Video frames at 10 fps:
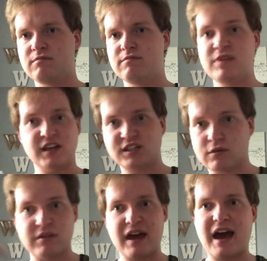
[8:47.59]
this
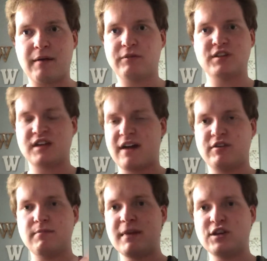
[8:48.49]
or that, it doesn't have
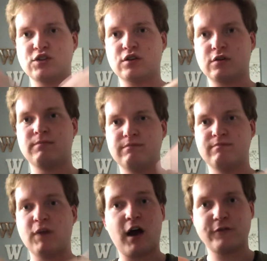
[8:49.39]
any major
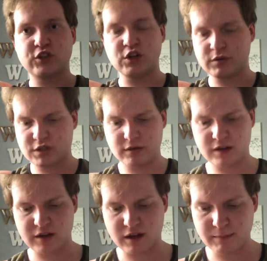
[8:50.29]
offshoots or
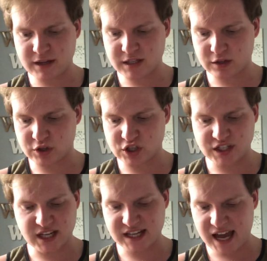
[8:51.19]
anything. It basically just
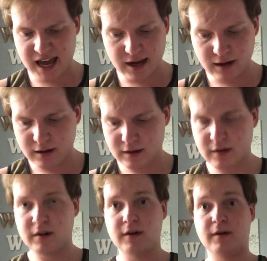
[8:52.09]
says, hey,
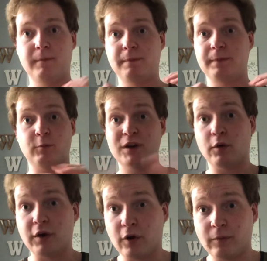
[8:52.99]
we
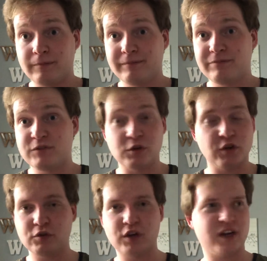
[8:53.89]
don't know.
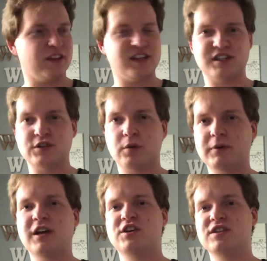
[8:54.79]
You look at this
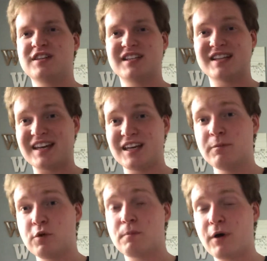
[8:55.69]
interpretation, this is a
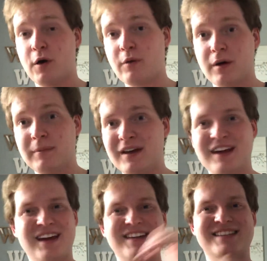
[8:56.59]
Hebrew poem.
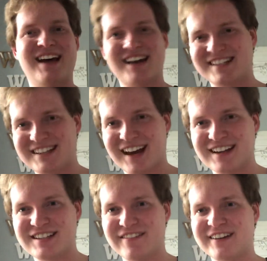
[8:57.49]
It is not a
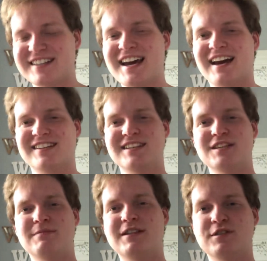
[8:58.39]
scientific text. It
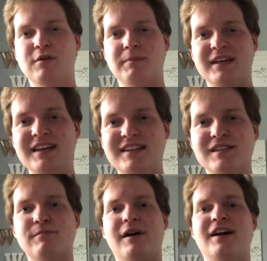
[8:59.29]
is meant to appease
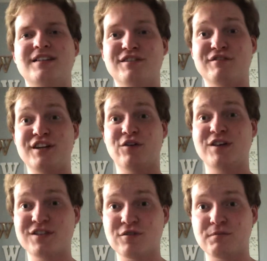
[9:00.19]
the minds of Near
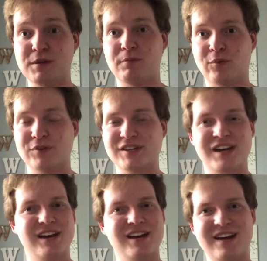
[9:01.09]
Eastern peoples
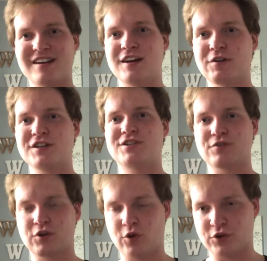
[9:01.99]
and Near
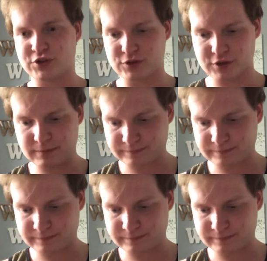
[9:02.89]
Eastern cultures.